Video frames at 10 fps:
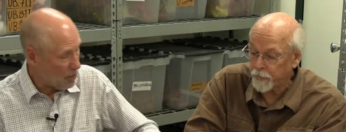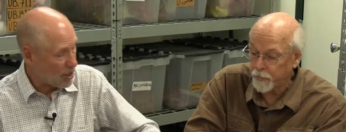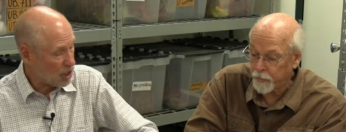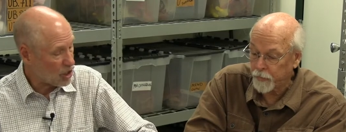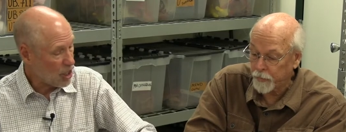
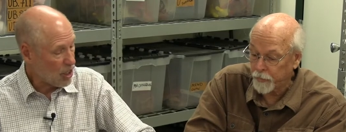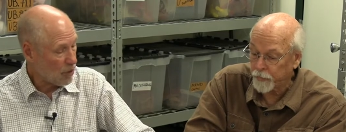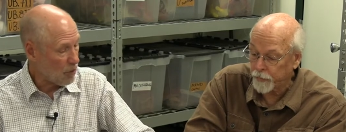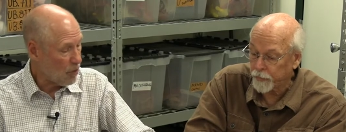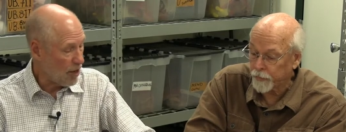Speaker 1: because
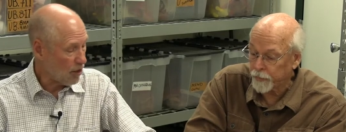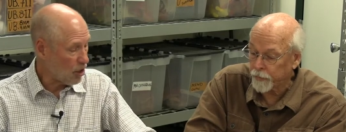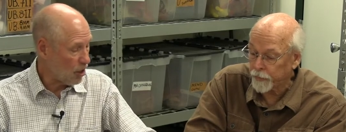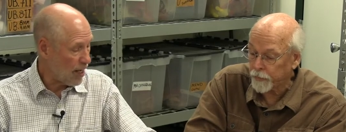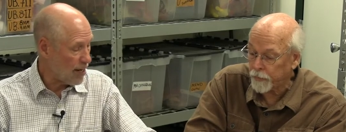their
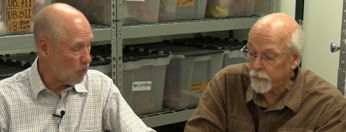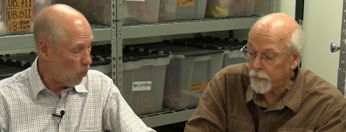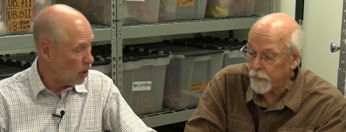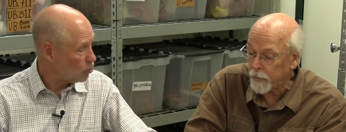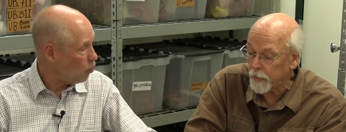clay
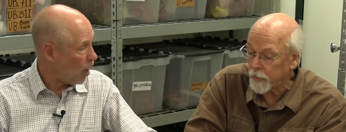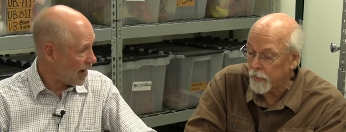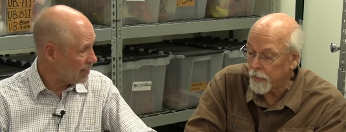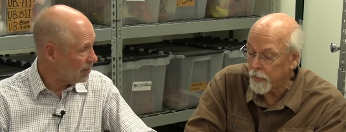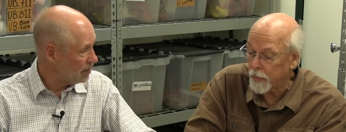was
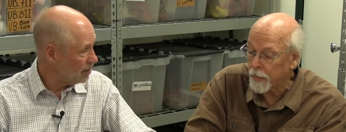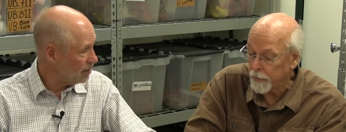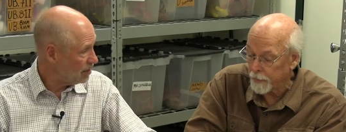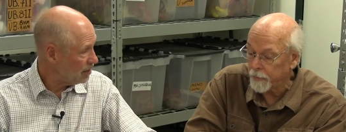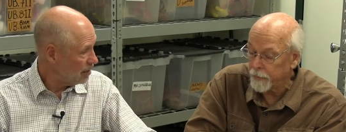white
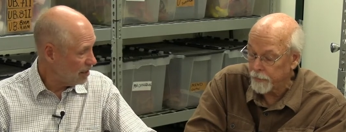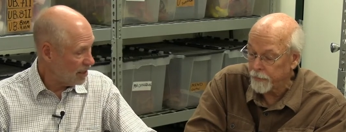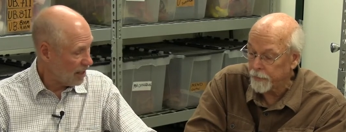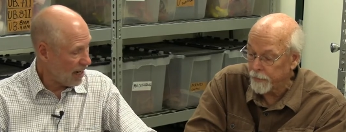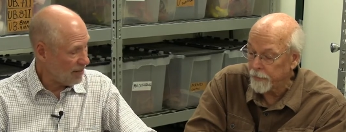
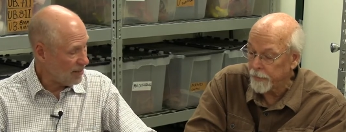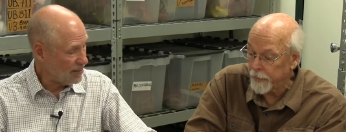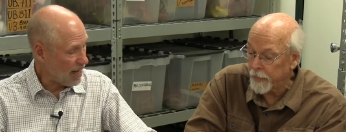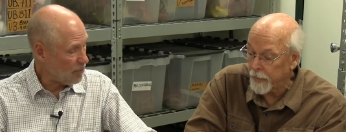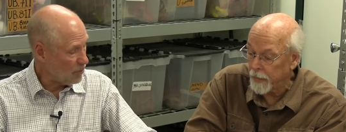and
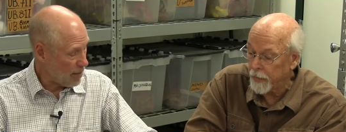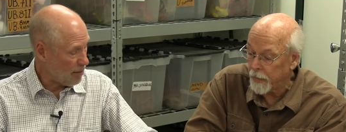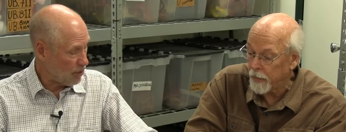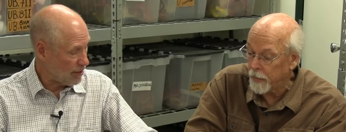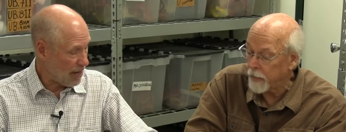then they would
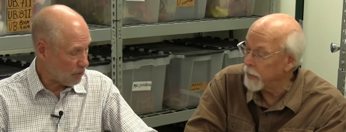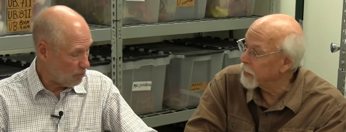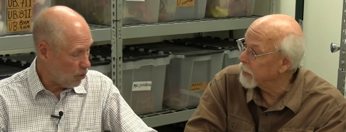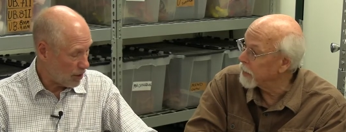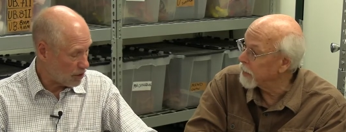they wouldn't have to
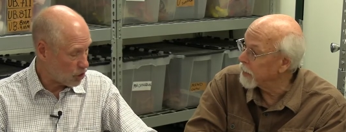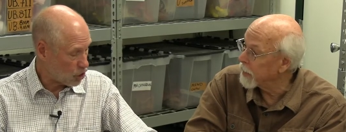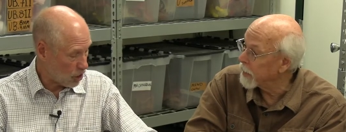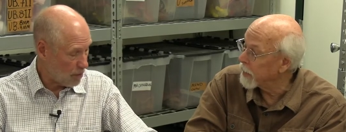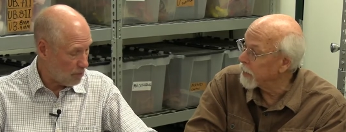put a
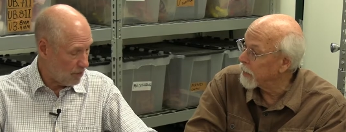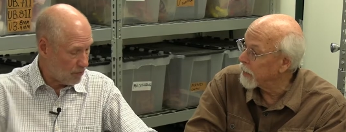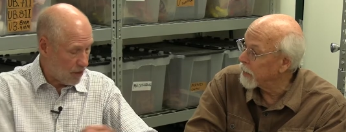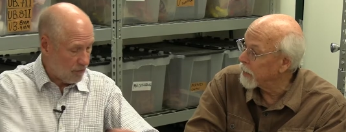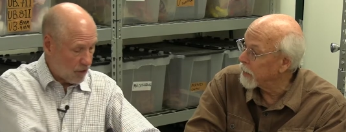slip
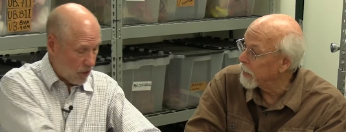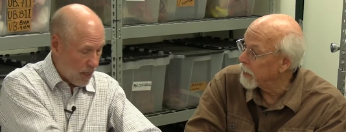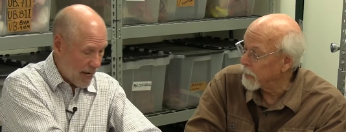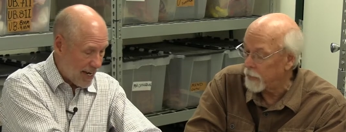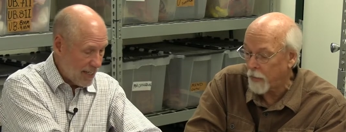of, of
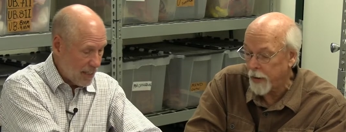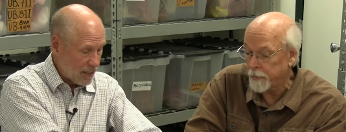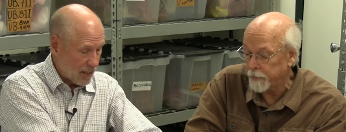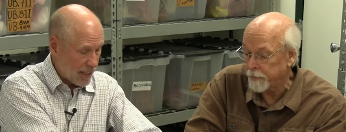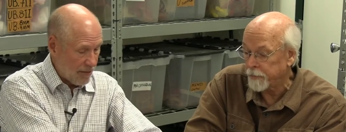clay
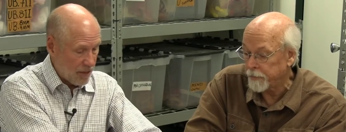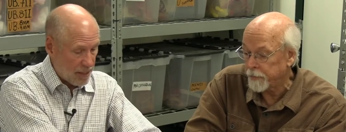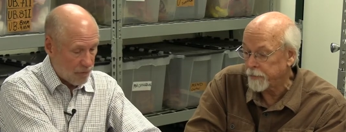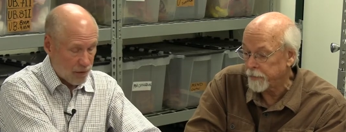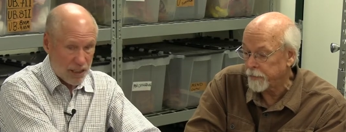right. to give it a
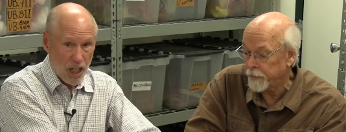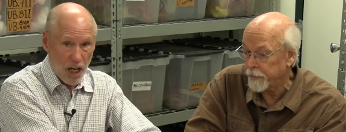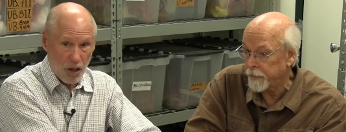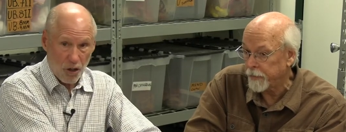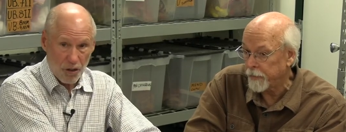different
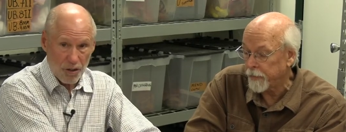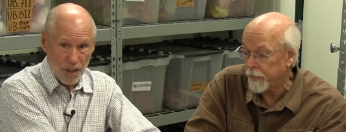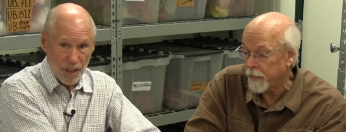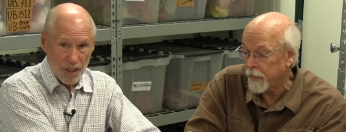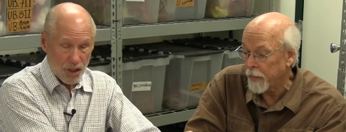color.
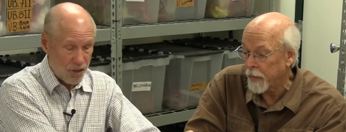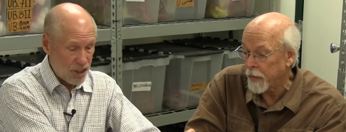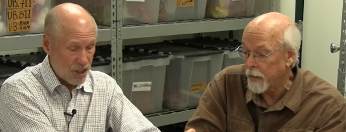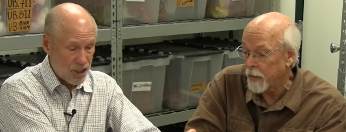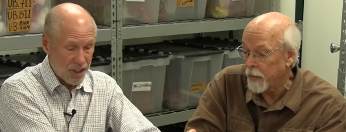So
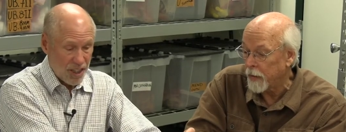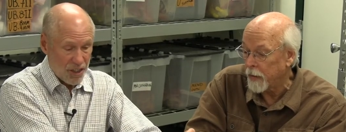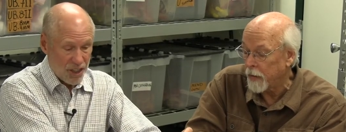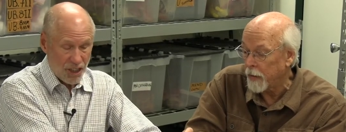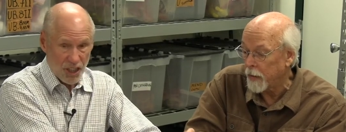this is
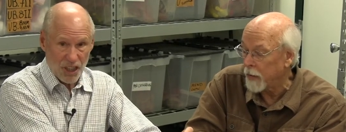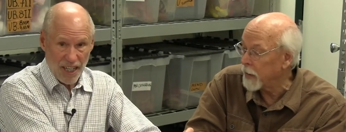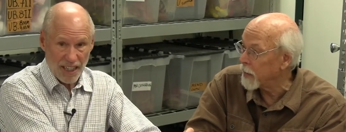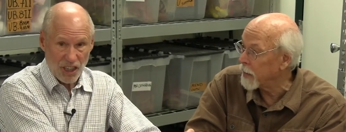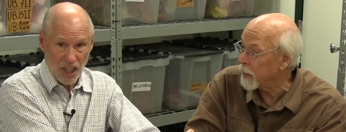this is
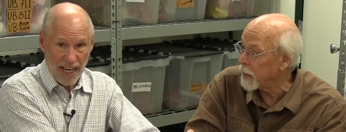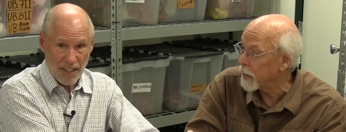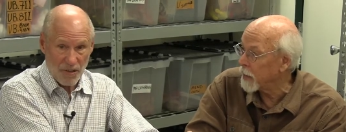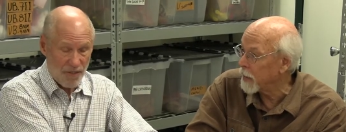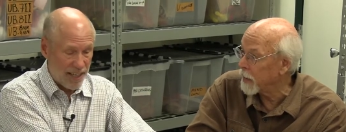the inside
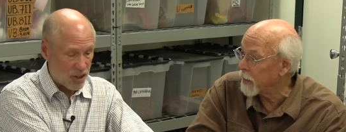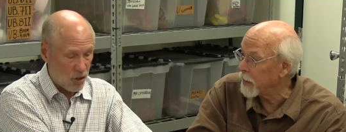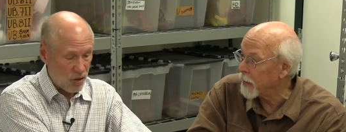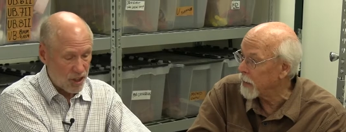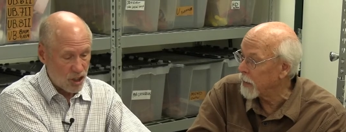of the
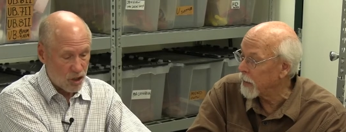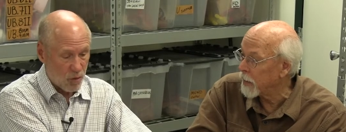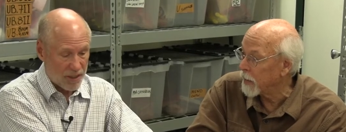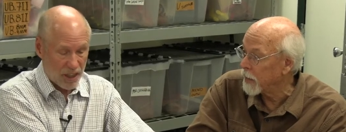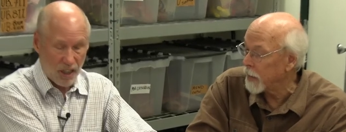vessel. This is
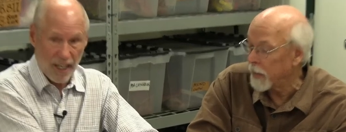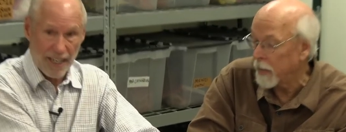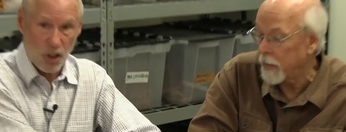what the clay